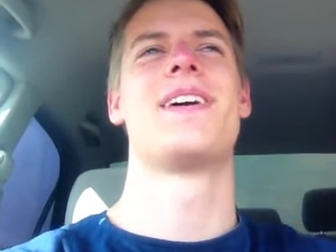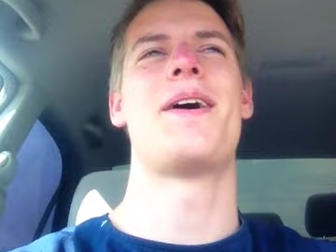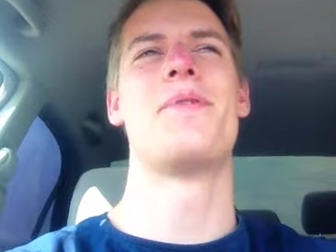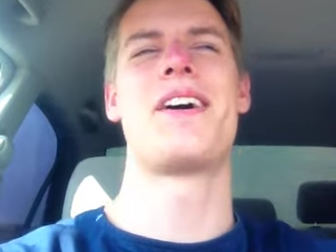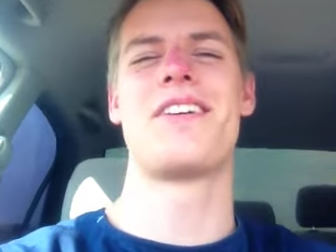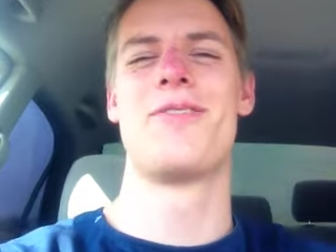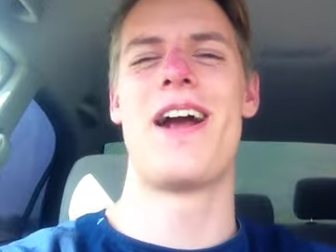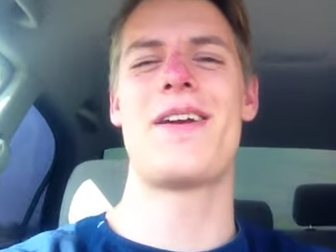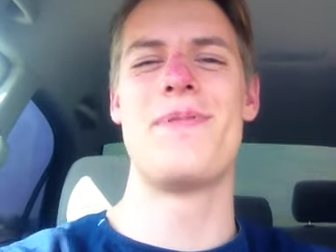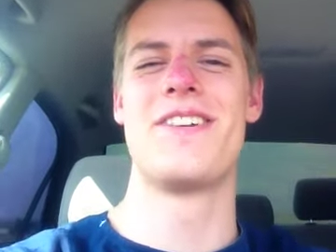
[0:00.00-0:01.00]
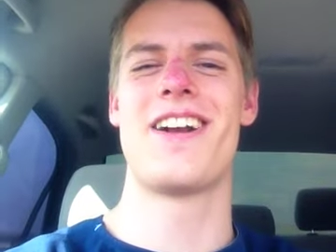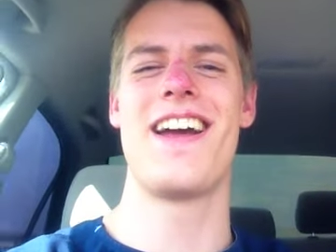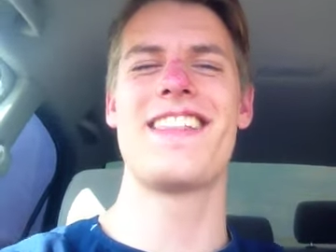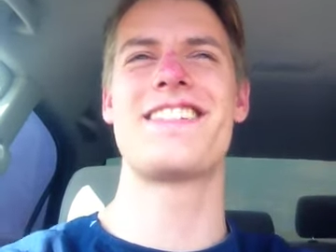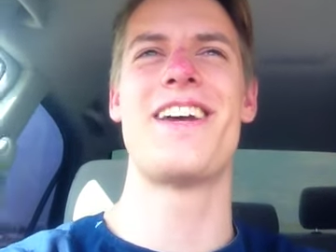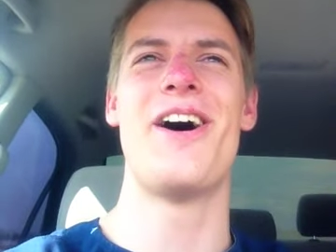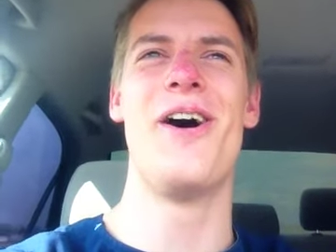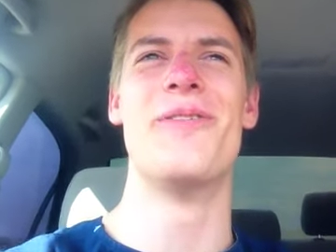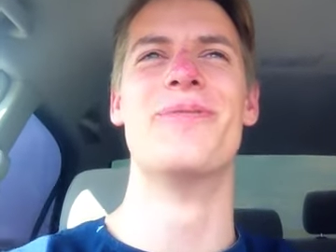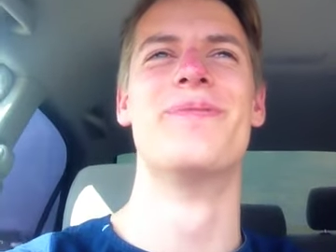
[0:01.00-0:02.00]
I'm not going to recommend trying this at
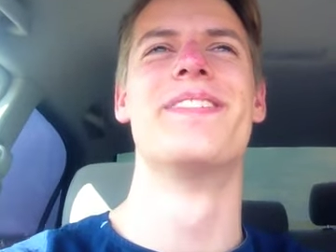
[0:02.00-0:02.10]
home,